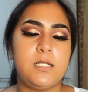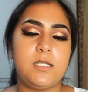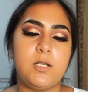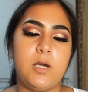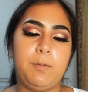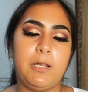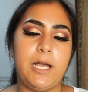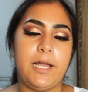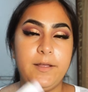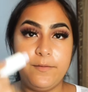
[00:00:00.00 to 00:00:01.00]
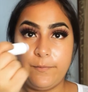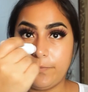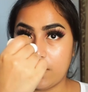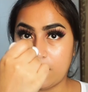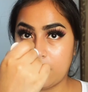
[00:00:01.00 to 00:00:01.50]
to apply
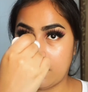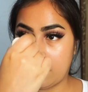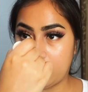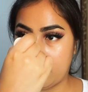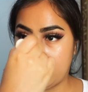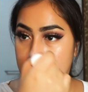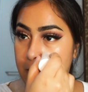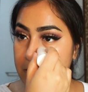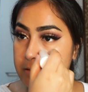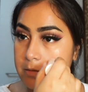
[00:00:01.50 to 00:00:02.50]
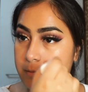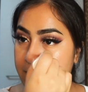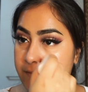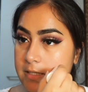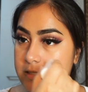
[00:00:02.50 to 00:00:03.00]
onto
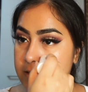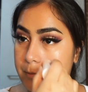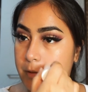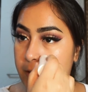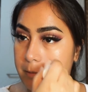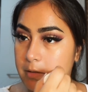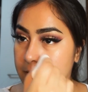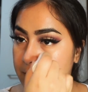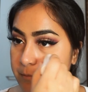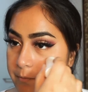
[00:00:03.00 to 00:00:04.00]
my face as a primer.